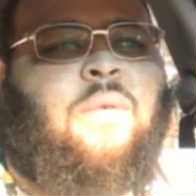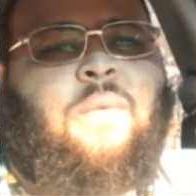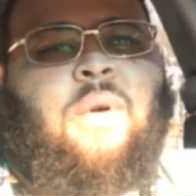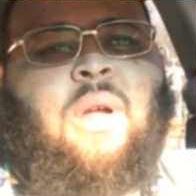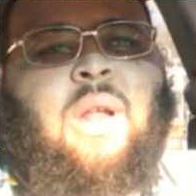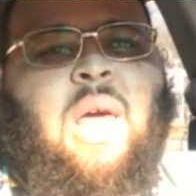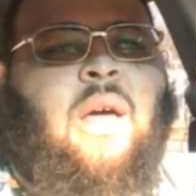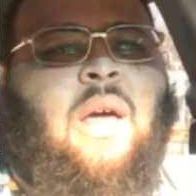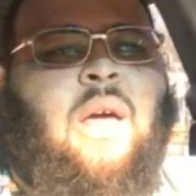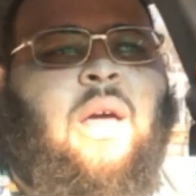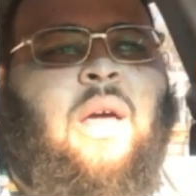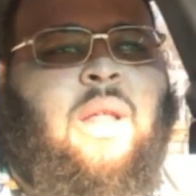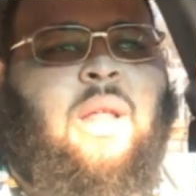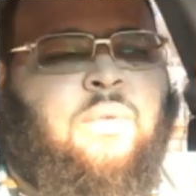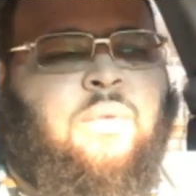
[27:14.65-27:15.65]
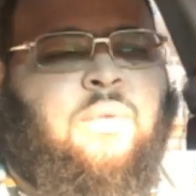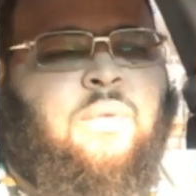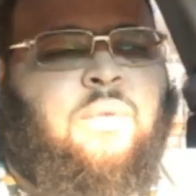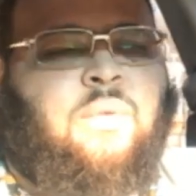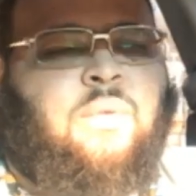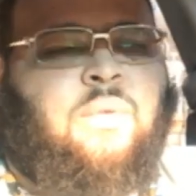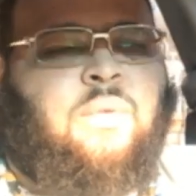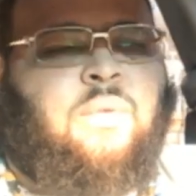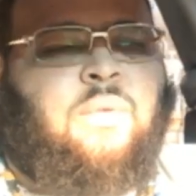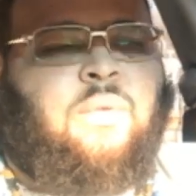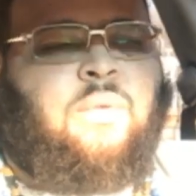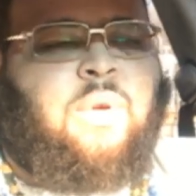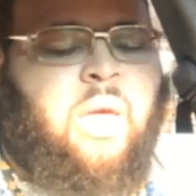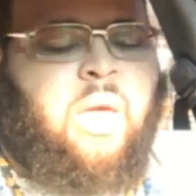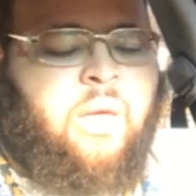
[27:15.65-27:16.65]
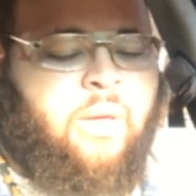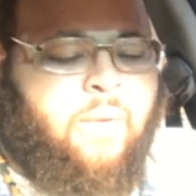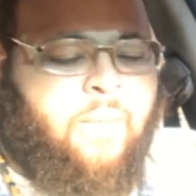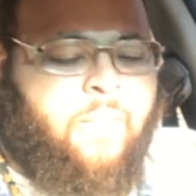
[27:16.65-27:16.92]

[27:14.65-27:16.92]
where a lot of y'all live, okay?